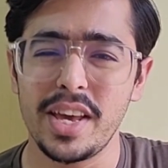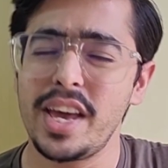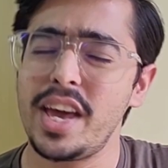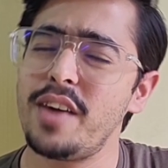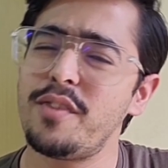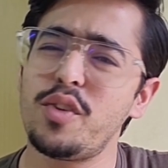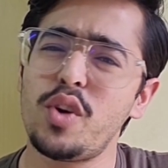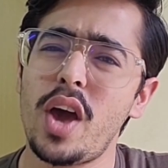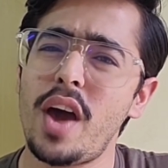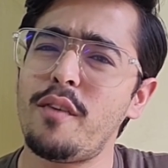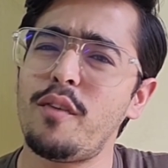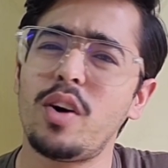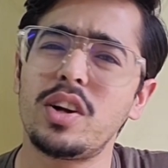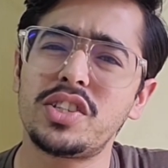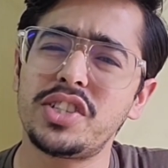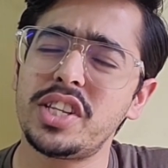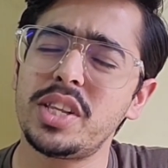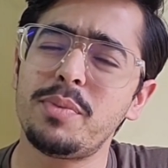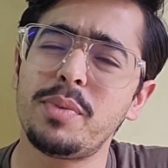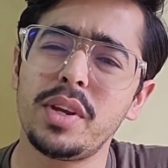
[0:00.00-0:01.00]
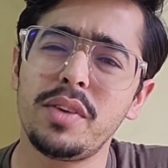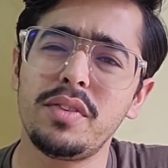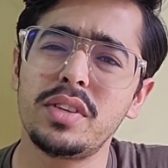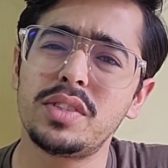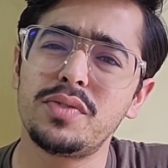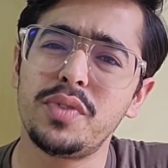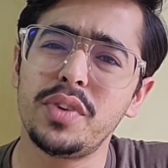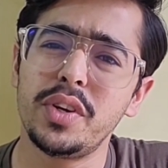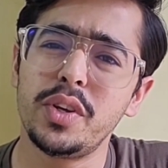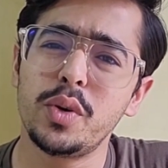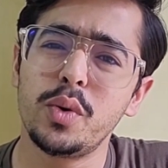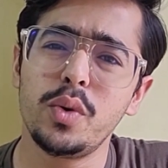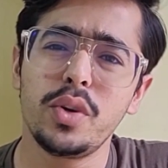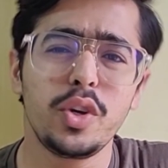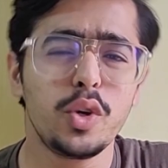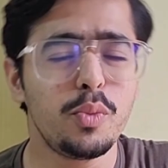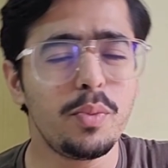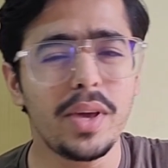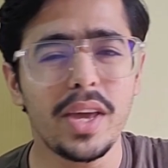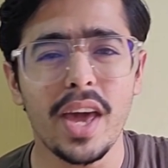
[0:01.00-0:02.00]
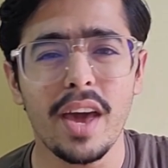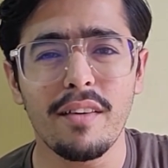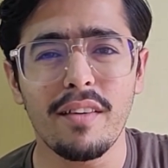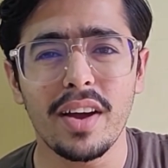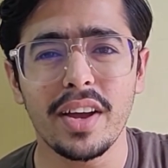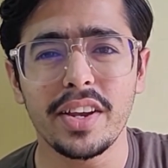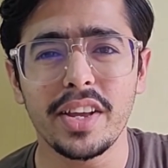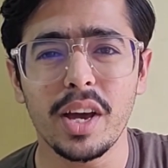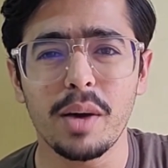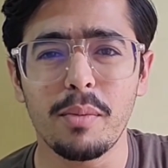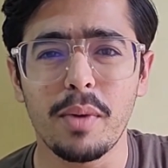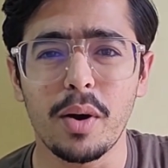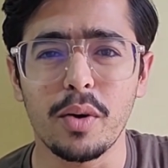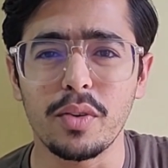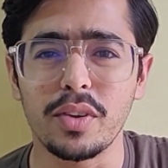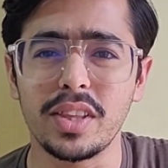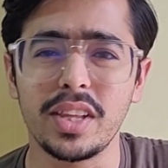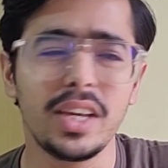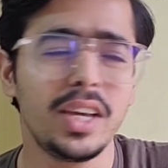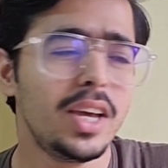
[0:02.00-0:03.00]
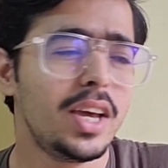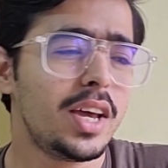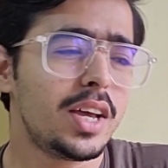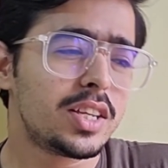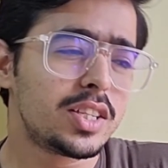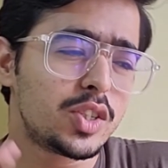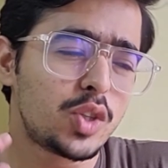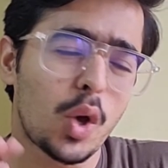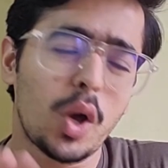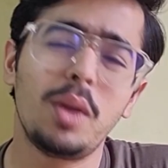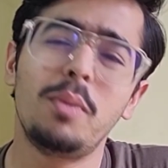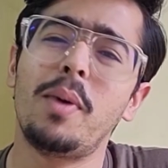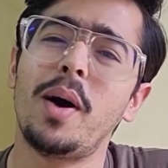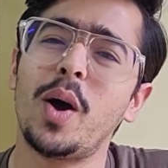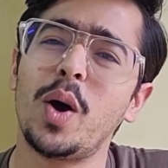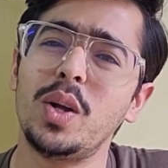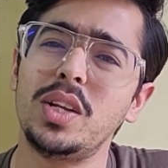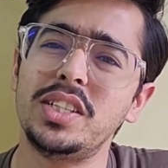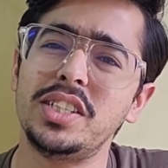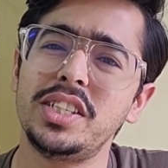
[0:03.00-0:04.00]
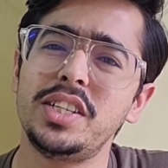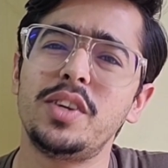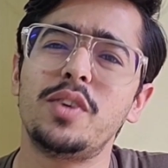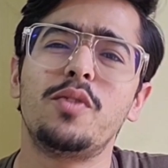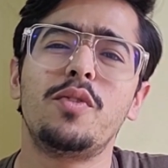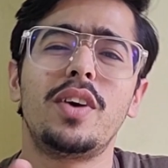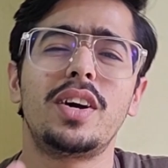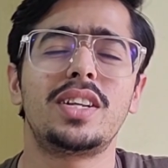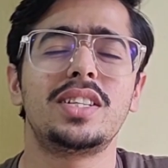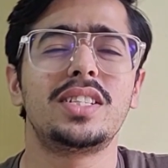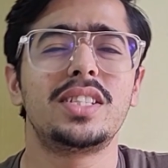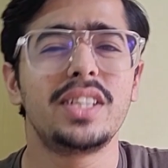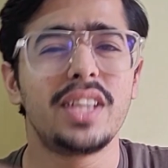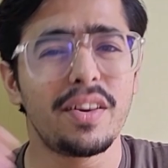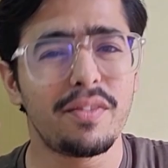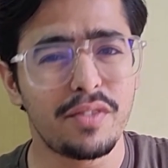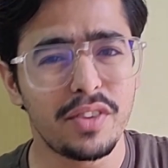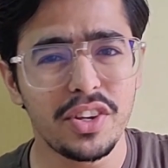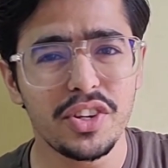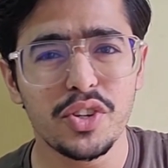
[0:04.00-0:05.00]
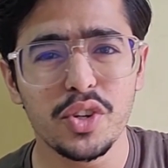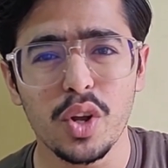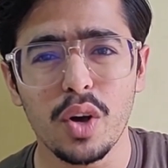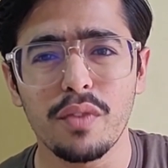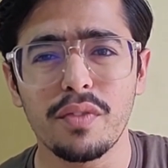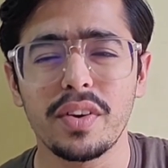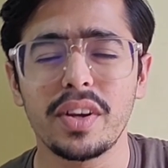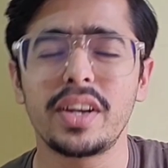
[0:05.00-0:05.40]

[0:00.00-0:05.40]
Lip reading: If you have watched the previous video, you may have idea about the soil biology, what is the definition of